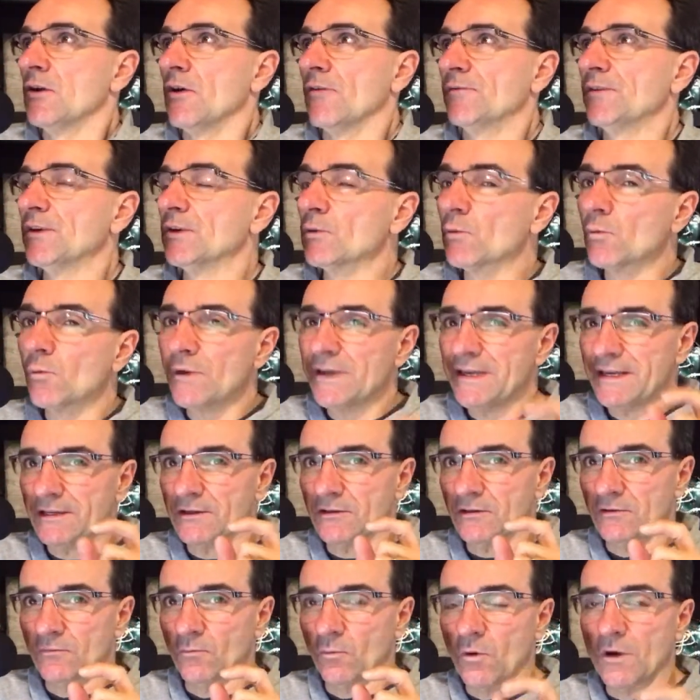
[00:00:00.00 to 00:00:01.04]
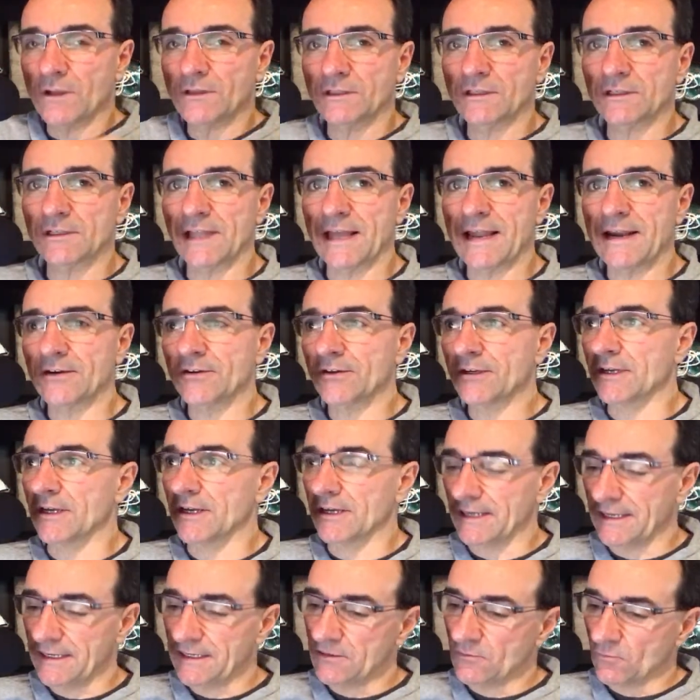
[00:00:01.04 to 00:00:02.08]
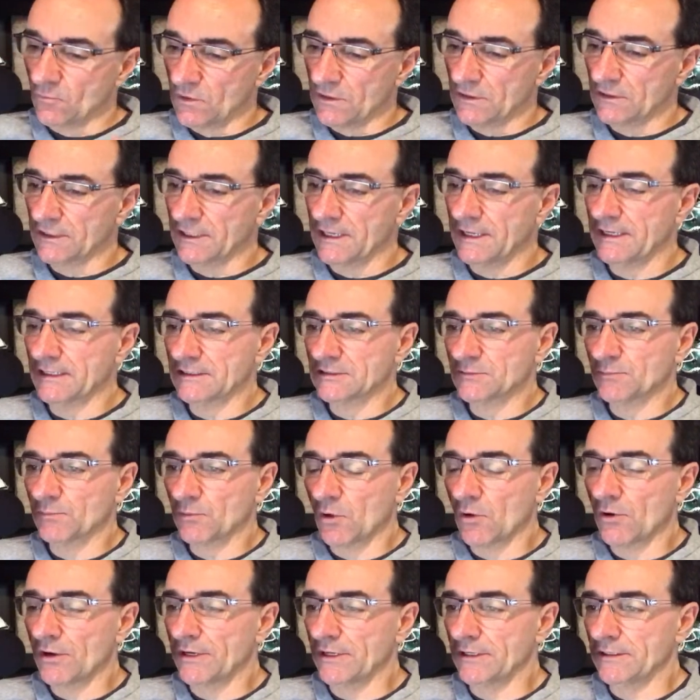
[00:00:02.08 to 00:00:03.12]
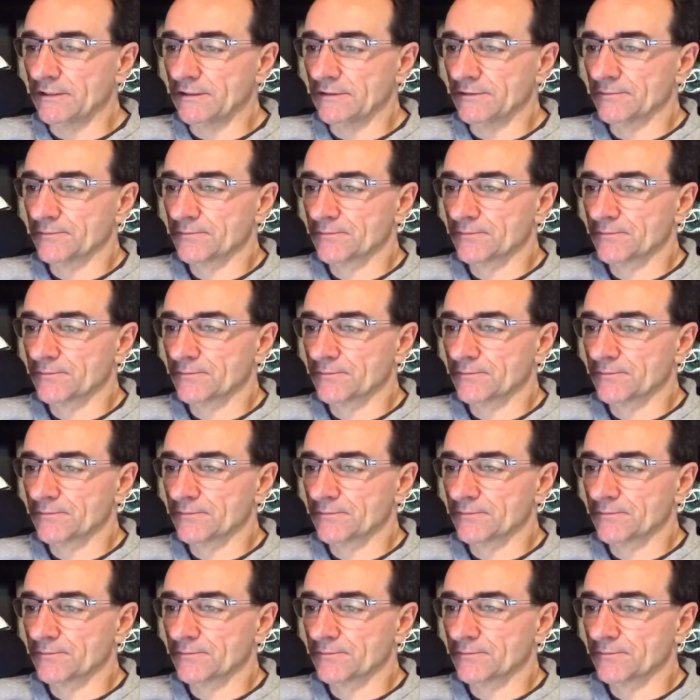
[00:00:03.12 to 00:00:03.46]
if you're weak in one little area, it will get exploited.